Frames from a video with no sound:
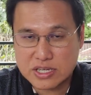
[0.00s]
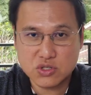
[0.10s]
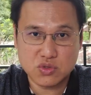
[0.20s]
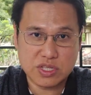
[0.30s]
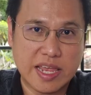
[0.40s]

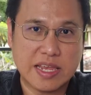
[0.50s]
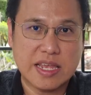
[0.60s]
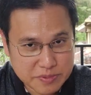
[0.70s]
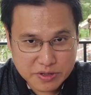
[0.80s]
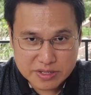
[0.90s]
should take
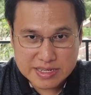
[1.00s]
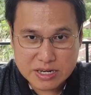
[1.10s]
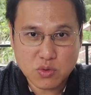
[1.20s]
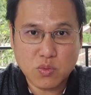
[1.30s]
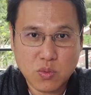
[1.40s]
because
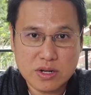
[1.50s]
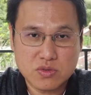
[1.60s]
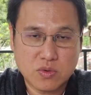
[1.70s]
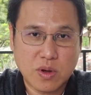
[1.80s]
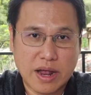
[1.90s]
I don't want
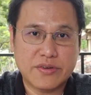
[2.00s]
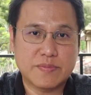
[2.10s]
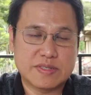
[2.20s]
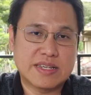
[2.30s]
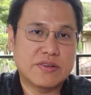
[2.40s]
to
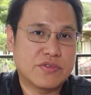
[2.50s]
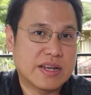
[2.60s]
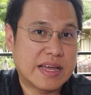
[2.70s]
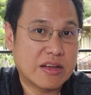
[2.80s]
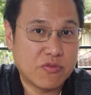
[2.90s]
100%
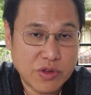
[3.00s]
rely on